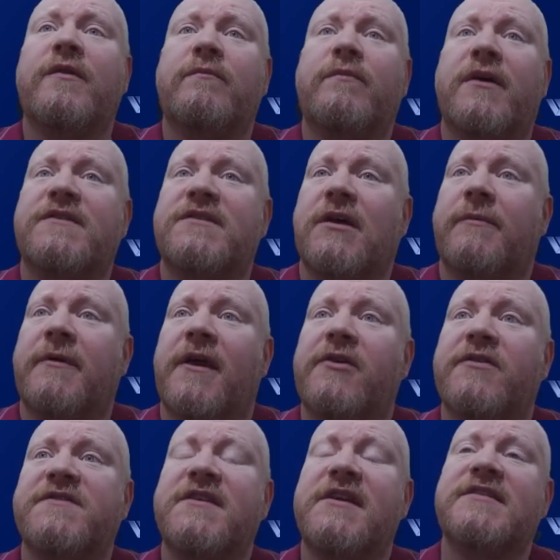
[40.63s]
Putty up here,
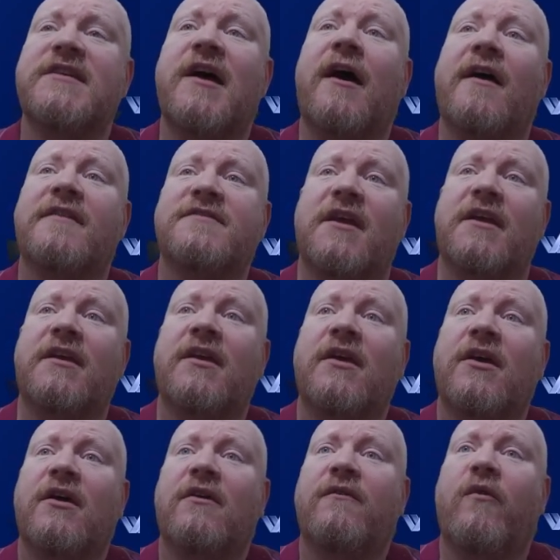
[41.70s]
you'll see it's asking
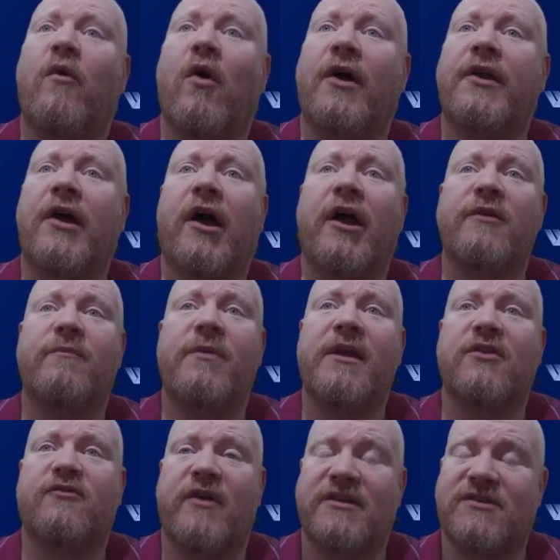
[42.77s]
for an IP
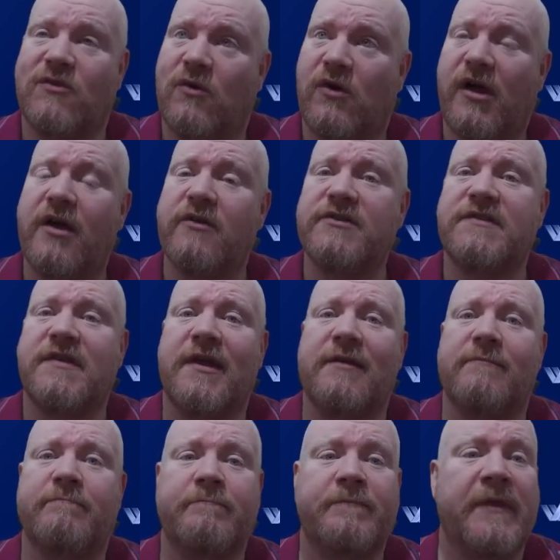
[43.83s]
address or host
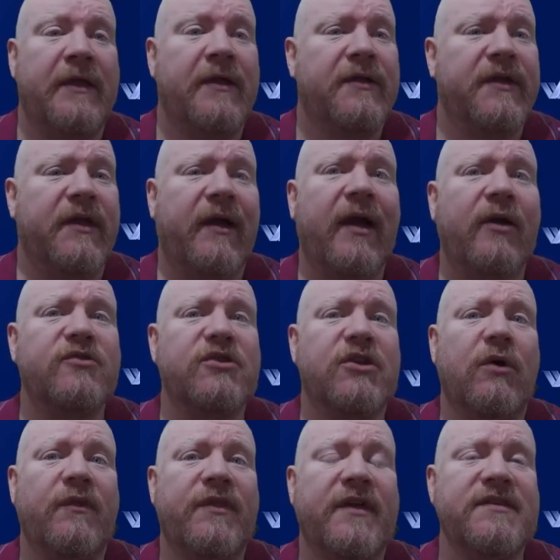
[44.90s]
name. Now, how do you
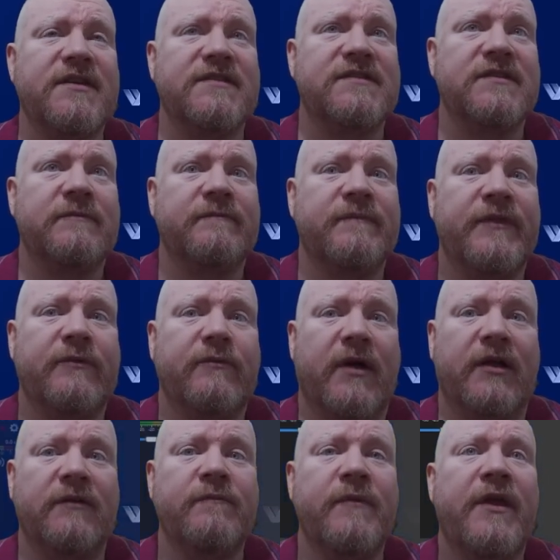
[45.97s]
know what that is?
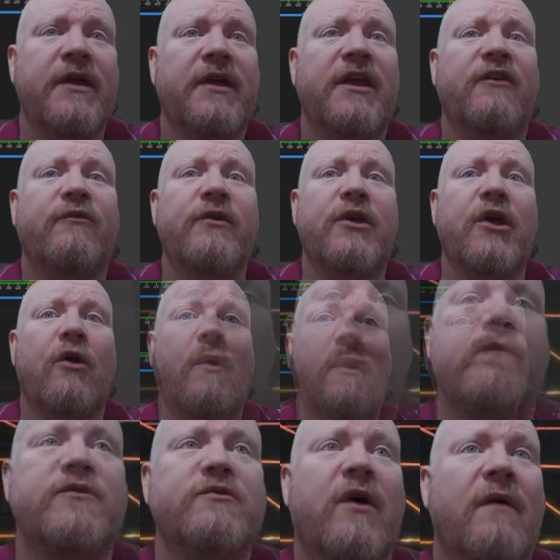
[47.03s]
Well, if we go
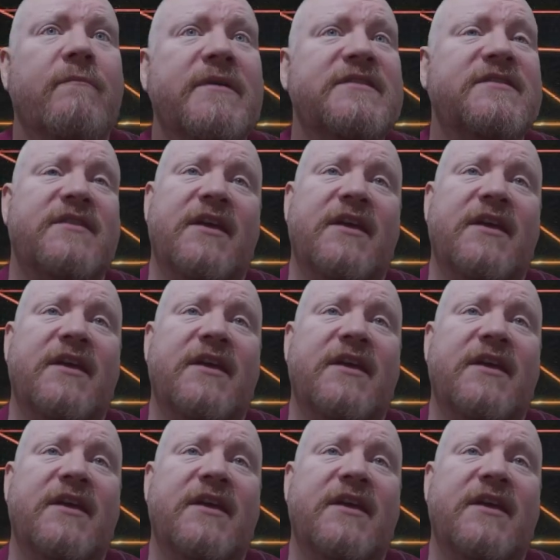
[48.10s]
over to our MiSTer